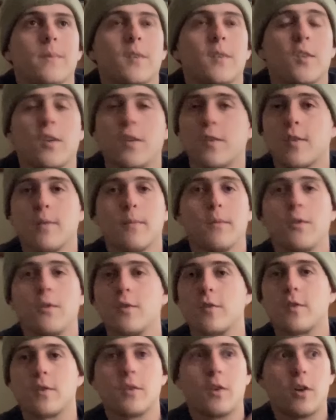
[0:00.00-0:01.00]
So
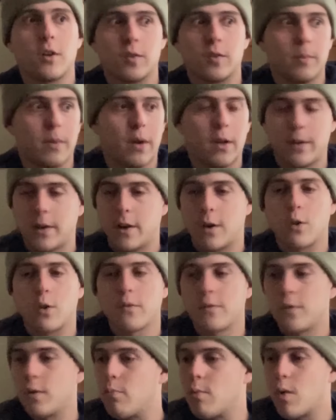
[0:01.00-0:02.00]
there are some like
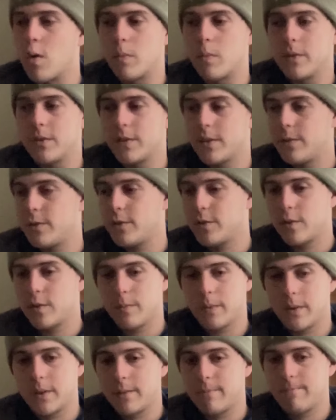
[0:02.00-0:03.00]
heartfelt moments, and there's some
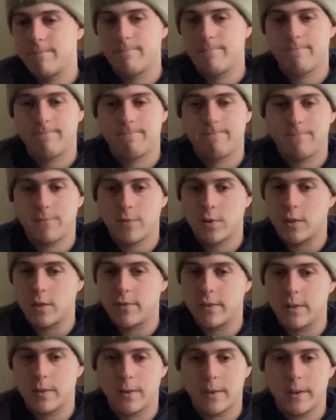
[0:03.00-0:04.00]
like stuff
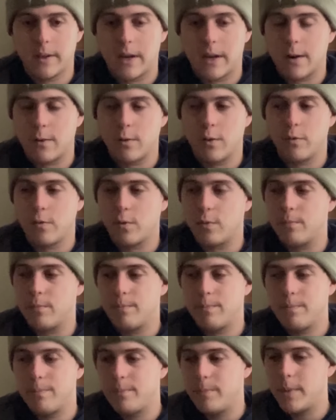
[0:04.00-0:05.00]
that like I don't know if it'll
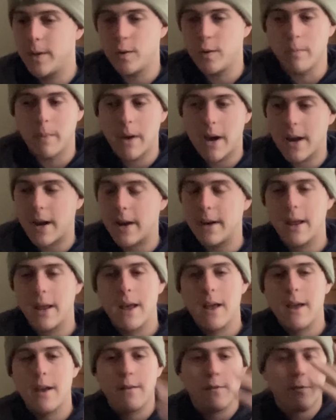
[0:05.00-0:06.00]
make you mad.
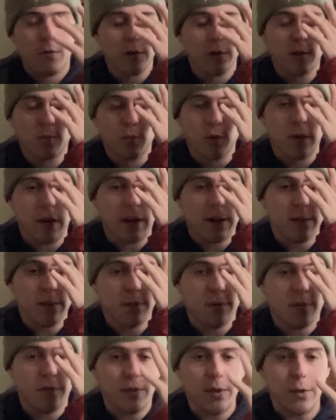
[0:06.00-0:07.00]
For this movie I didn't
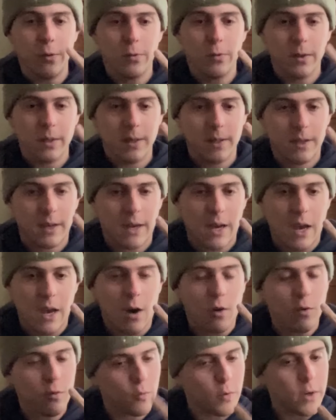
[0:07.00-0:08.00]
feel like
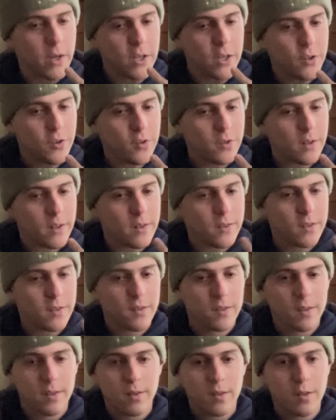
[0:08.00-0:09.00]
outraged. It's
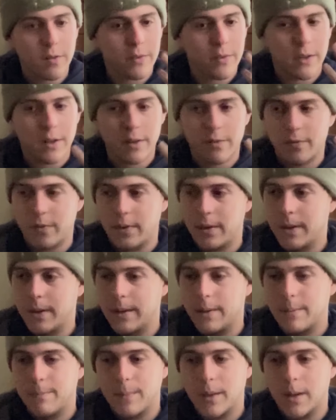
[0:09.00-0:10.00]
just stuff that I've
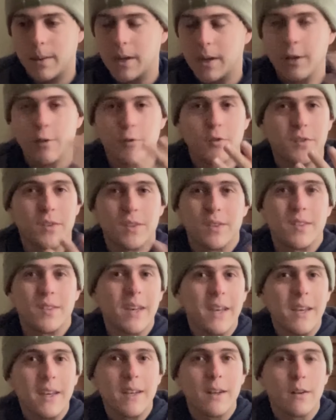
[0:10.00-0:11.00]
kind of used to
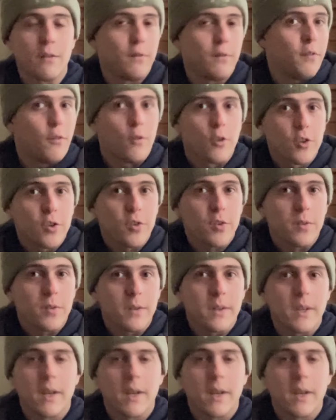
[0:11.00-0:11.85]
seeing, unfortunately.